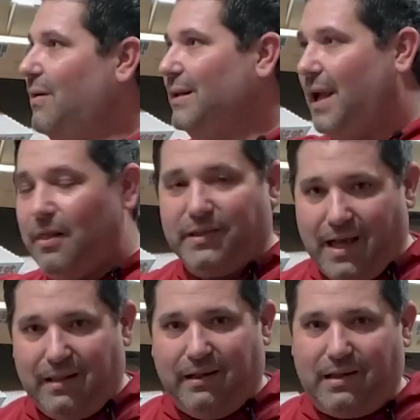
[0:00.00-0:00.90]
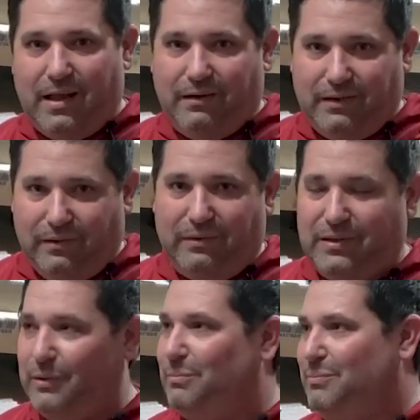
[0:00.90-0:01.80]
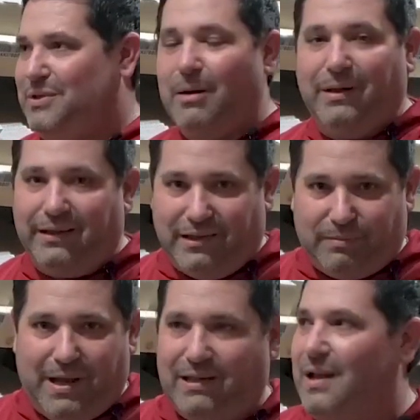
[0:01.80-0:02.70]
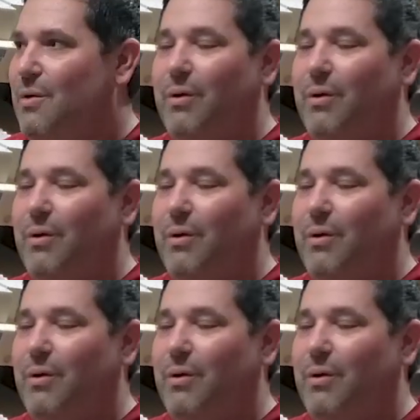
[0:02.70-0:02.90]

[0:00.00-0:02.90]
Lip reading: on the other side of this aisle too, so doubling the space.